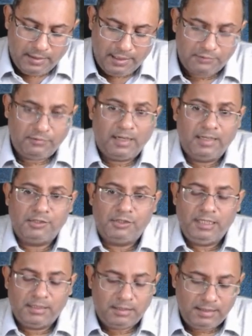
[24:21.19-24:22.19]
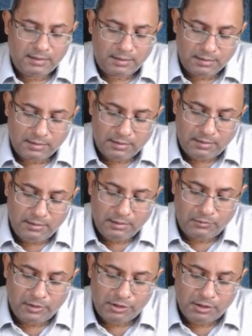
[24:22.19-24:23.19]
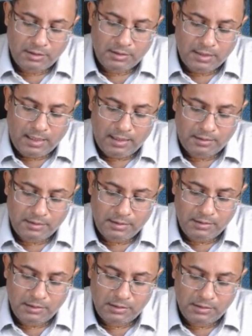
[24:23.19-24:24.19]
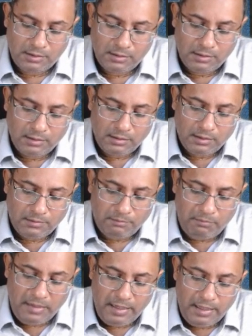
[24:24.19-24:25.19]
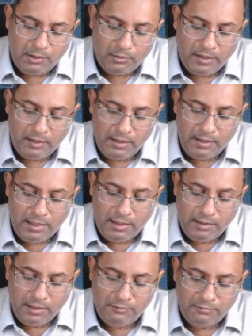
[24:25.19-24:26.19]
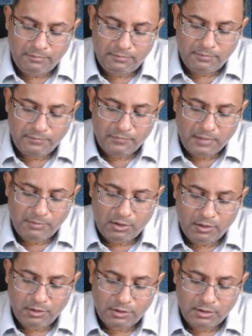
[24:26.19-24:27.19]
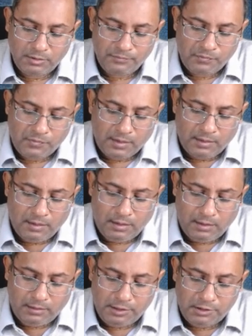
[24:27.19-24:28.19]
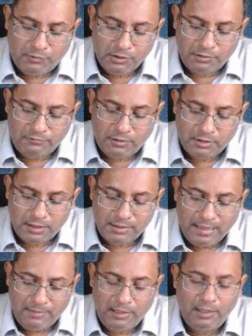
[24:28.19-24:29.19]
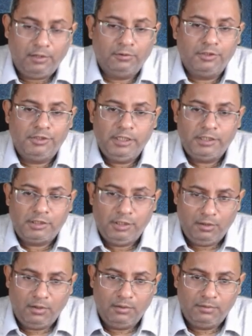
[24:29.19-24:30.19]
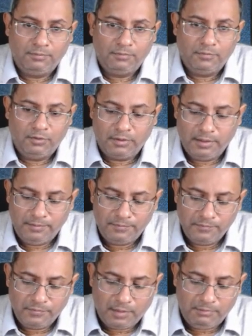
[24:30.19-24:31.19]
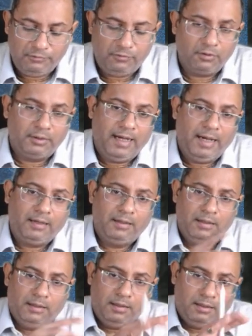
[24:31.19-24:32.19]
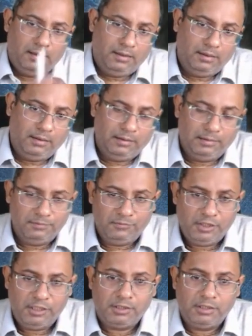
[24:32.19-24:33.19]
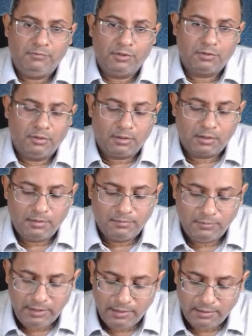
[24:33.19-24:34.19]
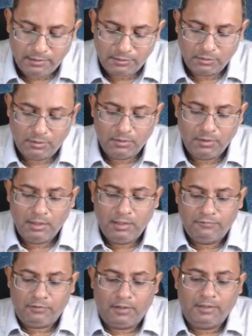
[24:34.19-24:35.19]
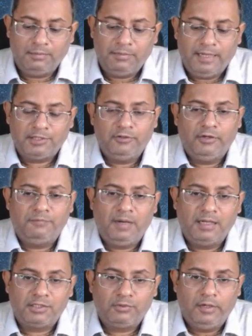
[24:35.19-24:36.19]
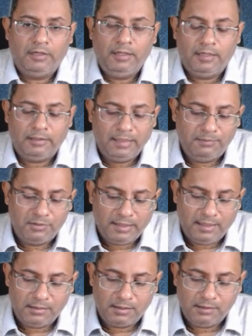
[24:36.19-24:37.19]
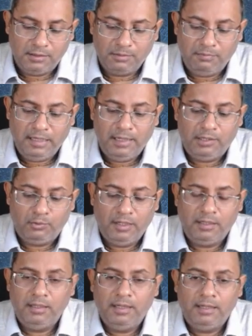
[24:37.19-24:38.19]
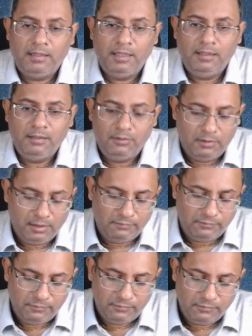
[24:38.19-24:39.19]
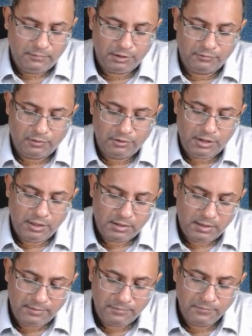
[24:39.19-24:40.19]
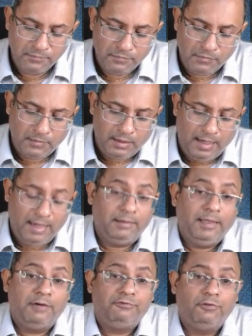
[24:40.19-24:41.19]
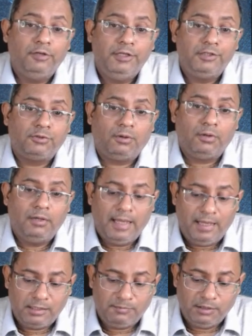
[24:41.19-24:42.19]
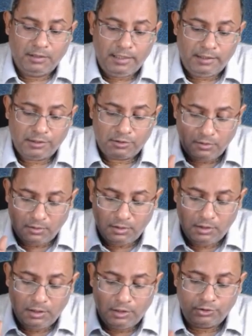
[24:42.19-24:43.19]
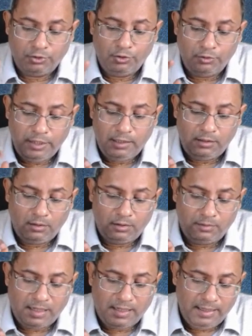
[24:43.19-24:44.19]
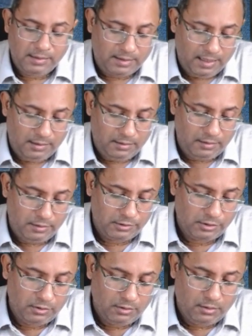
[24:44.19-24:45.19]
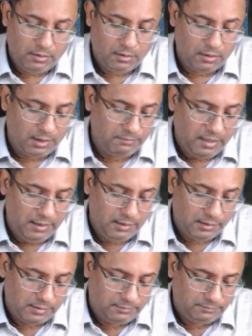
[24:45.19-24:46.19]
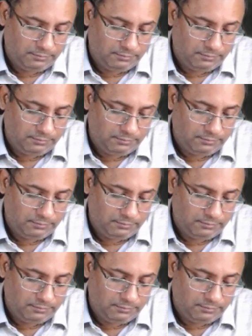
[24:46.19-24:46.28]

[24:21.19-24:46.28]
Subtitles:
As far as GST is concerned, the questions are since May 2018, because this was the first exam held on the GST law. Okay, before that, GST was not there. So for income tax, you have past 20 attempts, and since May 2018, you have this for GST. And they are fully solved as per the latest law. So you need not buy scanners or compilers.